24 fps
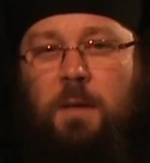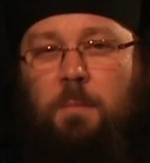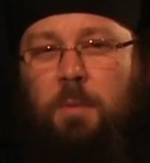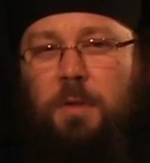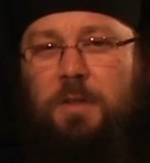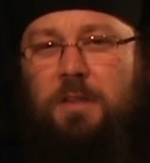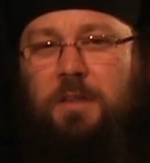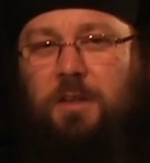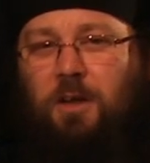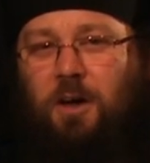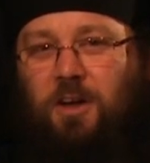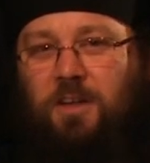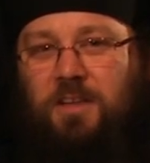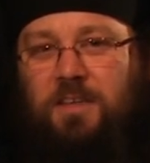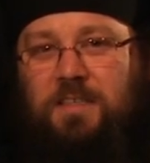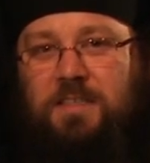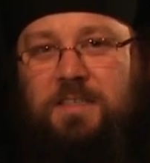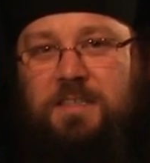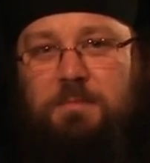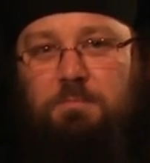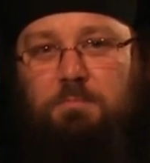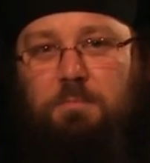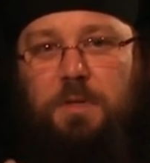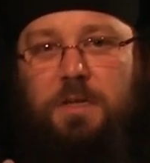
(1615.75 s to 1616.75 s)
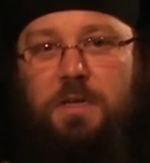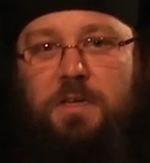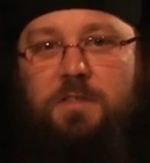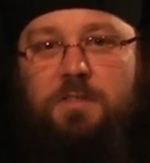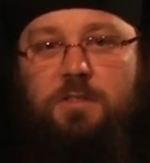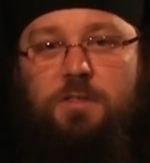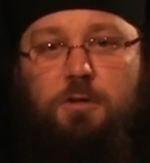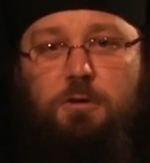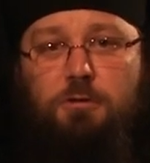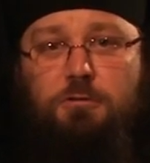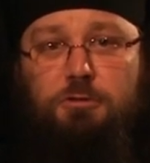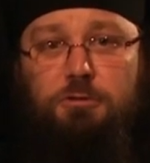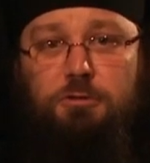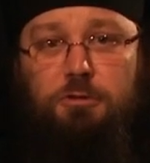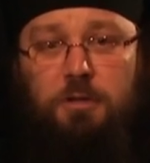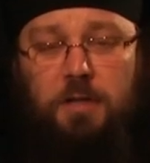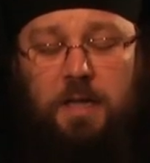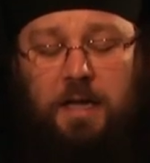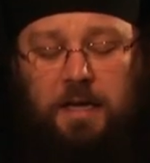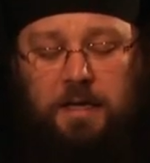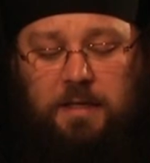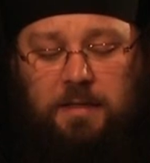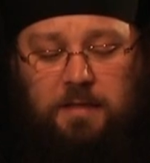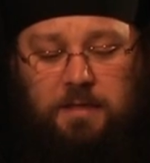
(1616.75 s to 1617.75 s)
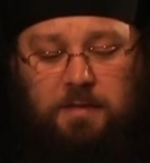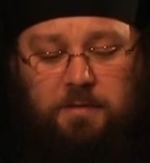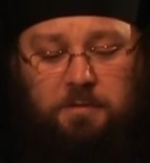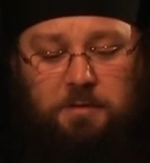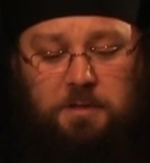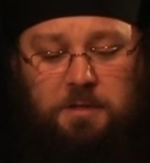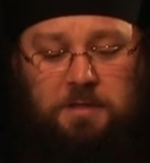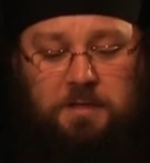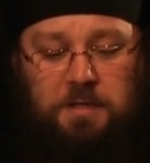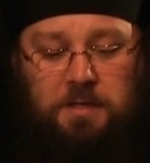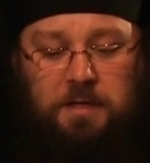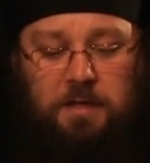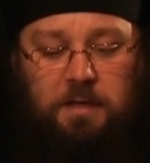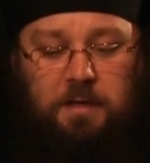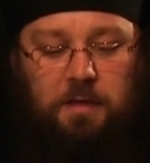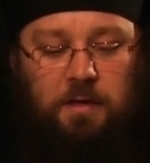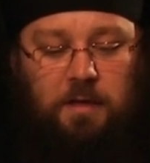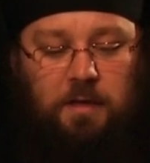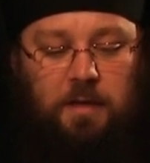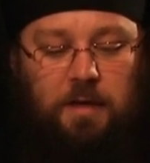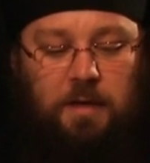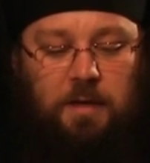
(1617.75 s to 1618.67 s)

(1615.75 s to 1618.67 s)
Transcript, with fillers: but not as simply a social activity,